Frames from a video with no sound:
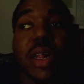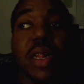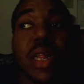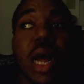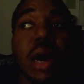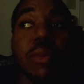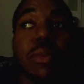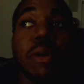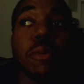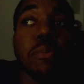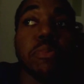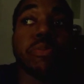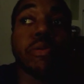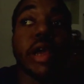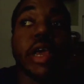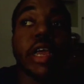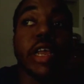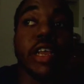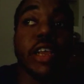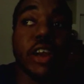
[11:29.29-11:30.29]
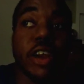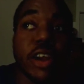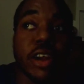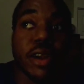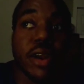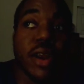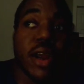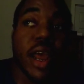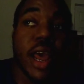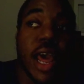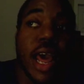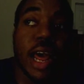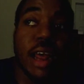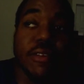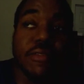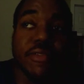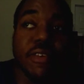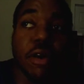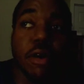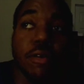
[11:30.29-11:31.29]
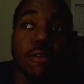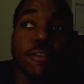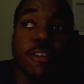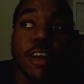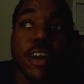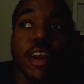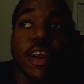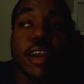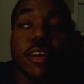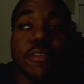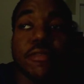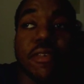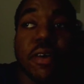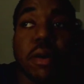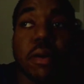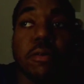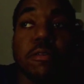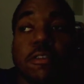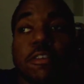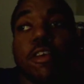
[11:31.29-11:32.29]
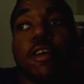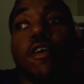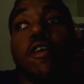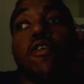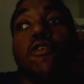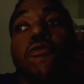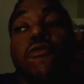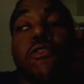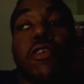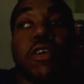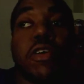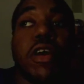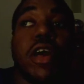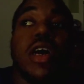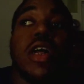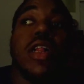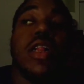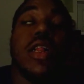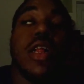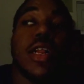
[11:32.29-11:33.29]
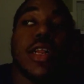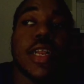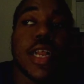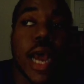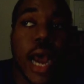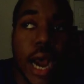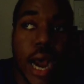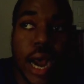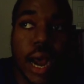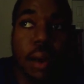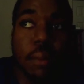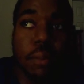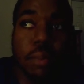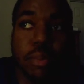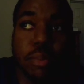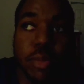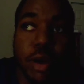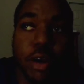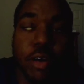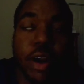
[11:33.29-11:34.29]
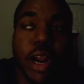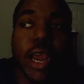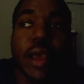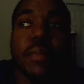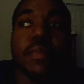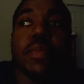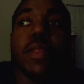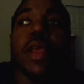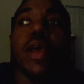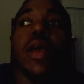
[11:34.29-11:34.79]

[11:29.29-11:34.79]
that will bring your headphones or earphones over the top. All right?